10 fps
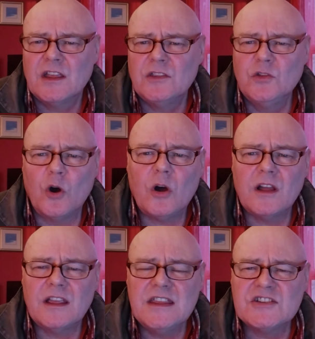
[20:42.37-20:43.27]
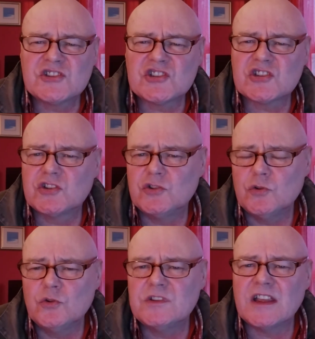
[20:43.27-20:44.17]
not a
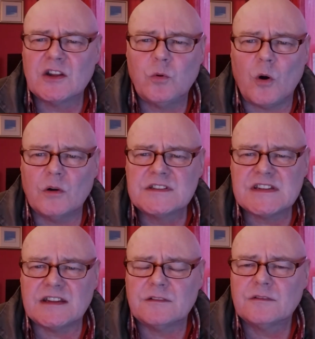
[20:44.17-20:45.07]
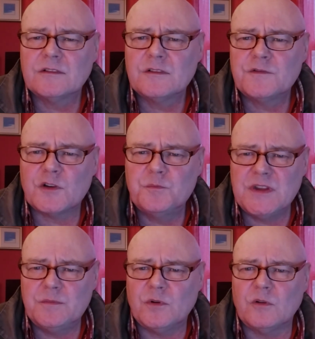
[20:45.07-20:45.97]
skewed equality for
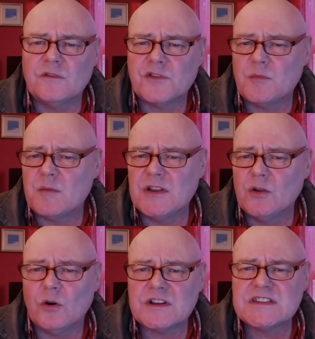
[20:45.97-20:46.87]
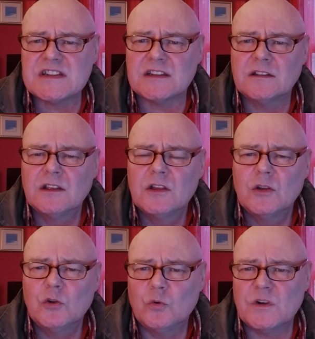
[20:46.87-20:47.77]
people from a minority
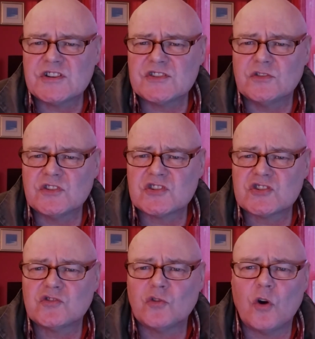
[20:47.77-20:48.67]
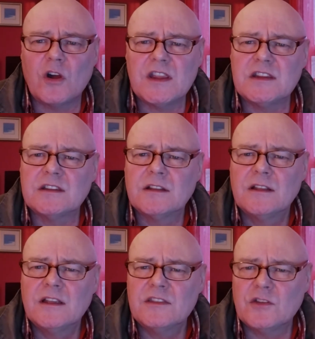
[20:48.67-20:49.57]
who wish to destroy
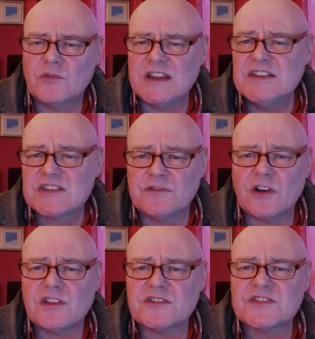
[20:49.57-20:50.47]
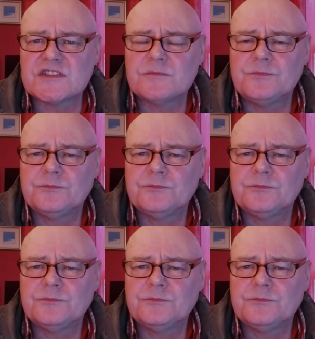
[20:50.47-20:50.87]
the rights of others.